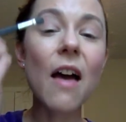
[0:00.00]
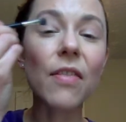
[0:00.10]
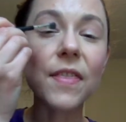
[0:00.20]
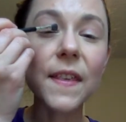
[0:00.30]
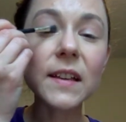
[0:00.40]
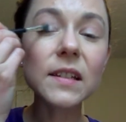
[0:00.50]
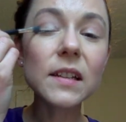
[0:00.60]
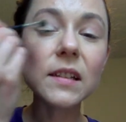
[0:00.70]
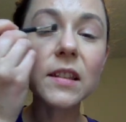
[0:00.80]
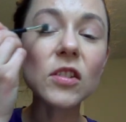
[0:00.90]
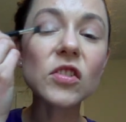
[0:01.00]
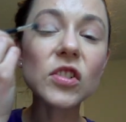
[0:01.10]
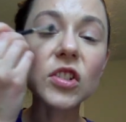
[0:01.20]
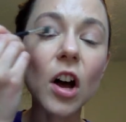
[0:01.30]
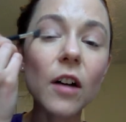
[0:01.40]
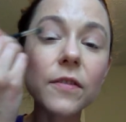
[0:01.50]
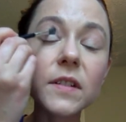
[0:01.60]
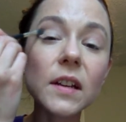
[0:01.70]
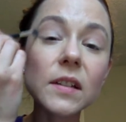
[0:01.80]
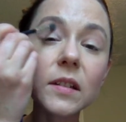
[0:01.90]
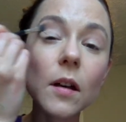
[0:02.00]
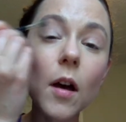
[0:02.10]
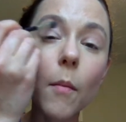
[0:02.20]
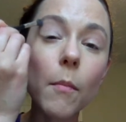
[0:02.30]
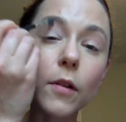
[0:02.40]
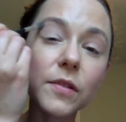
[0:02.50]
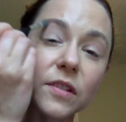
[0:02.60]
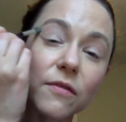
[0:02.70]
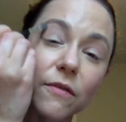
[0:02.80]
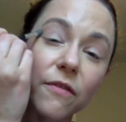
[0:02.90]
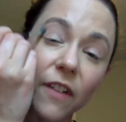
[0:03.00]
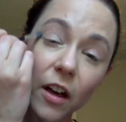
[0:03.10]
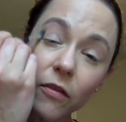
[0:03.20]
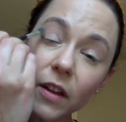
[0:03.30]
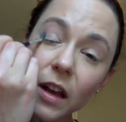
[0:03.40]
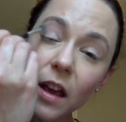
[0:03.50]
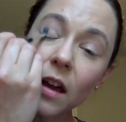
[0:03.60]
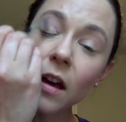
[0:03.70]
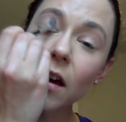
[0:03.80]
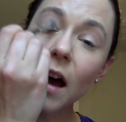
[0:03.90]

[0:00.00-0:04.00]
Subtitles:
This is the softest, most velvety